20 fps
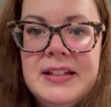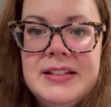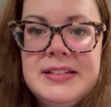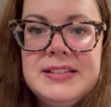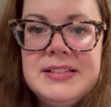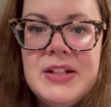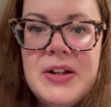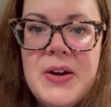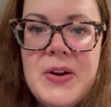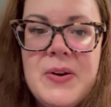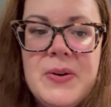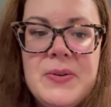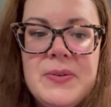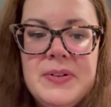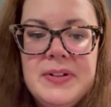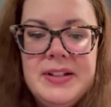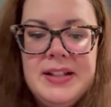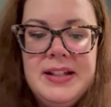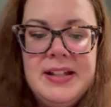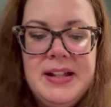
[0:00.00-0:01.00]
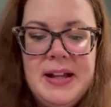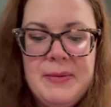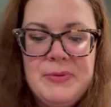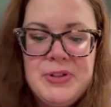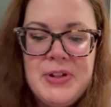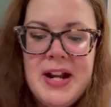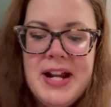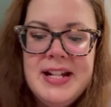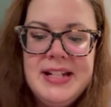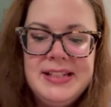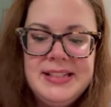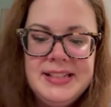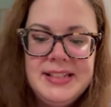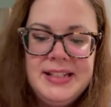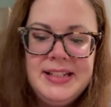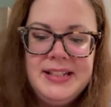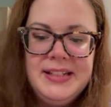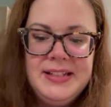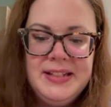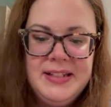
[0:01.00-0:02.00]
So I'm trying
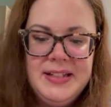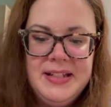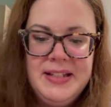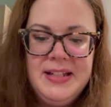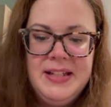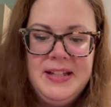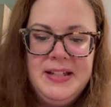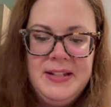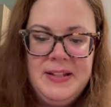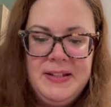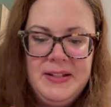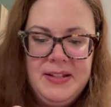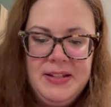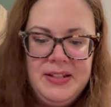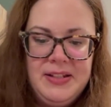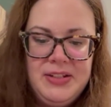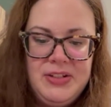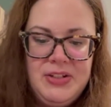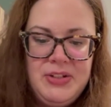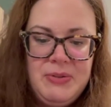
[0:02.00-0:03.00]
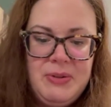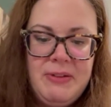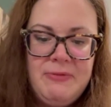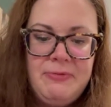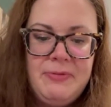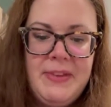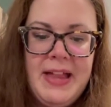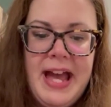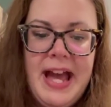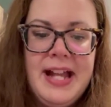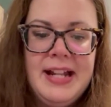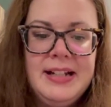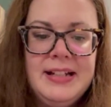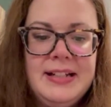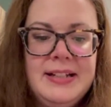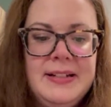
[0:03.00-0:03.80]
to do it flat